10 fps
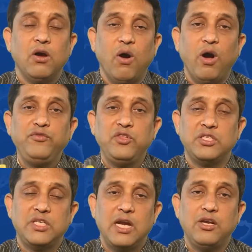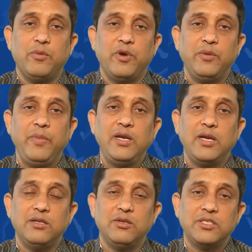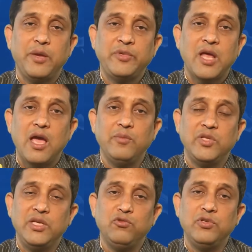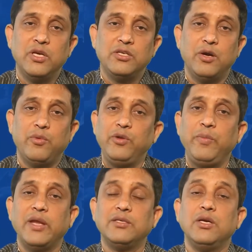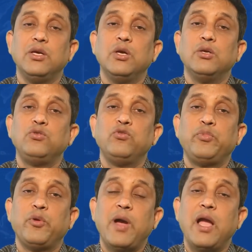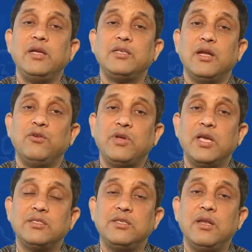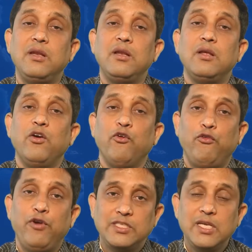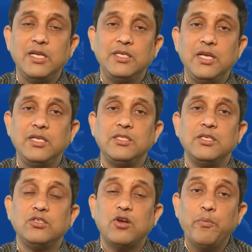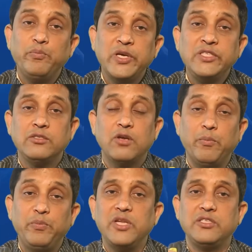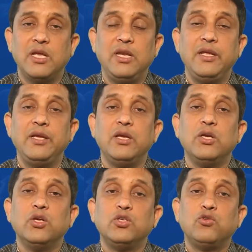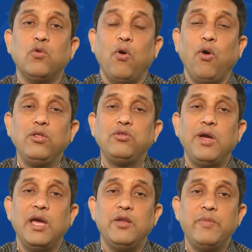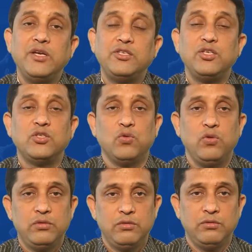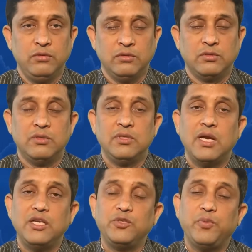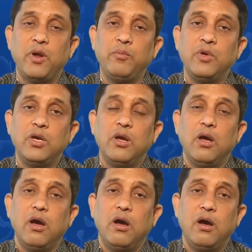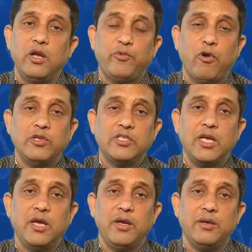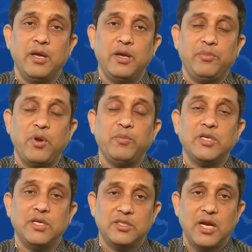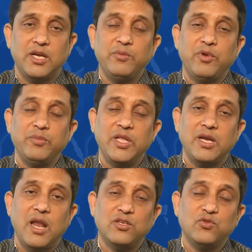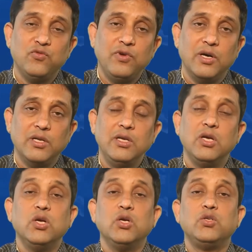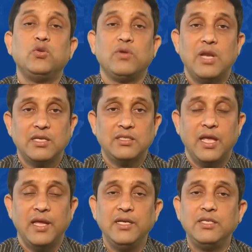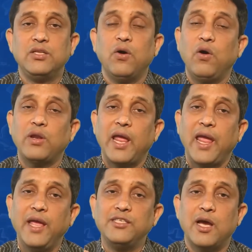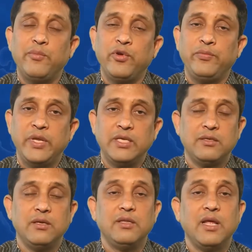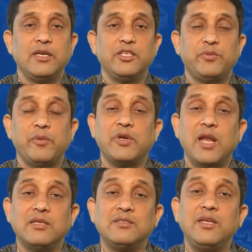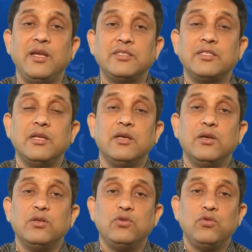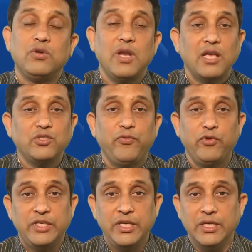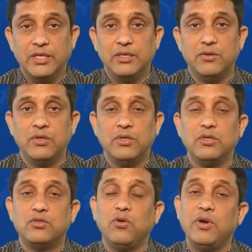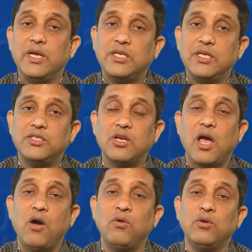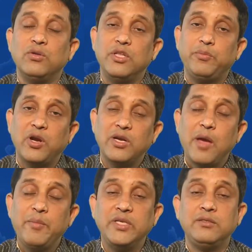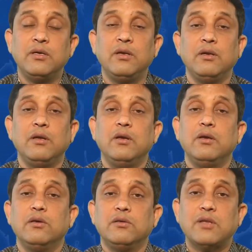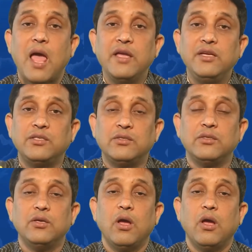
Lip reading: of the state government, at the same time the union government, to provide educational facilities compulsorily to all the elementary school students. That is from if I will say starting from the class 1 to class 8, or age appropriation, that is from class 6 to class 14. So, it is now the fundamental right